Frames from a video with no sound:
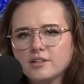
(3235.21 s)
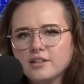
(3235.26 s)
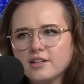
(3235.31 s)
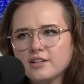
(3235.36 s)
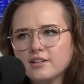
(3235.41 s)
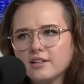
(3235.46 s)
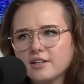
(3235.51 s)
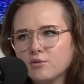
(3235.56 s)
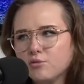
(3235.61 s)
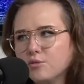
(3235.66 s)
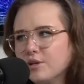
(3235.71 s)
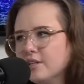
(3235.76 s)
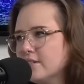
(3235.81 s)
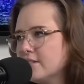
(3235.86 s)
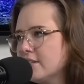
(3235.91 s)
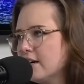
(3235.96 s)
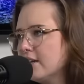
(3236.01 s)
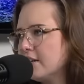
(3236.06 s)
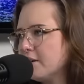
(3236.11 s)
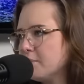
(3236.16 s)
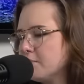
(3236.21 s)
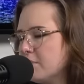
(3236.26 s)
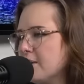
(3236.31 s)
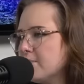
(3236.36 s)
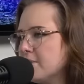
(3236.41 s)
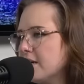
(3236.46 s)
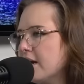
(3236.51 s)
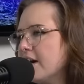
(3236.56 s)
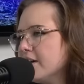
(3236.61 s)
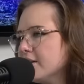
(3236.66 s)
and they like resell like
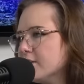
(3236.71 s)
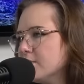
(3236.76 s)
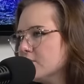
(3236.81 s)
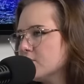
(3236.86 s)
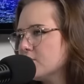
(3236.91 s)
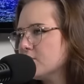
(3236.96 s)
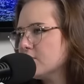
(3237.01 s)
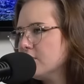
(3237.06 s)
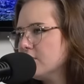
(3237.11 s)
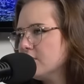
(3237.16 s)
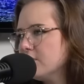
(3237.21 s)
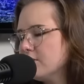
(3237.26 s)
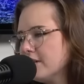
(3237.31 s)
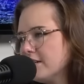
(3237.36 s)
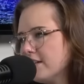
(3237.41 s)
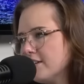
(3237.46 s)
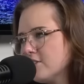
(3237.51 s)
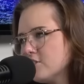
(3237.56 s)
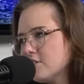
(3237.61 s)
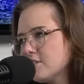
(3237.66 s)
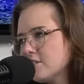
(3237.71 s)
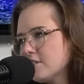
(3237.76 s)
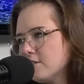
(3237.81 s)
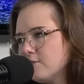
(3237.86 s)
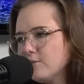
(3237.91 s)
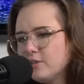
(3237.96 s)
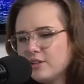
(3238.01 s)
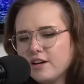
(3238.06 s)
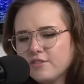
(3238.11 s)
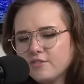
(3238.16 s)
baby items, you know, like it's just
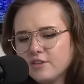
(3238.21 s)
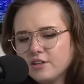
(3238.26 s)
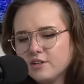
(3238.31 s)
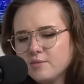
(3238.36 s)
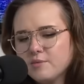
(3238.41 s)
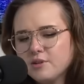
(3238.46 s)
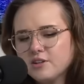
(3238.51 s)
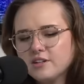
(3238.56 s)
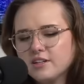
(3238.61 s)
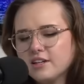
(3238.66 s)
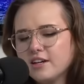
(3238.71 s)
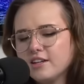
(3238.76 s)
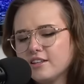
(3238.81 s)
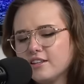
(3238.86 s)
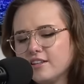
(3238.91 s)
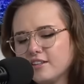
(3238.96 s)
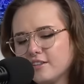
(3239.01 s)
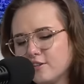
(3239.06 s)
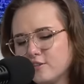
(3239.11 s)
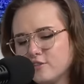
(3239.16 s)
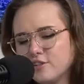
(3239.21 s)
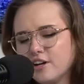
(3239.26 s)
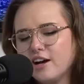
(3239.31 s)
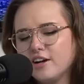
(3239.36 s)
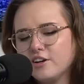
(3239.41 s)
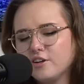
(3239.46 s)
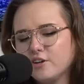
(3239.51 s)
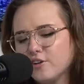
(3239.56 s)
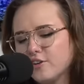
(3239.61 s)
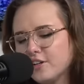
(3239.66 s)
with every community. I think they're
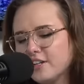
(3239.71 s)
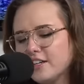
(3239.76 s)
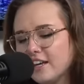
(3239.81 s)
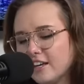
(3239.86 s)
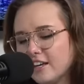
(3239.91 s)
not hurting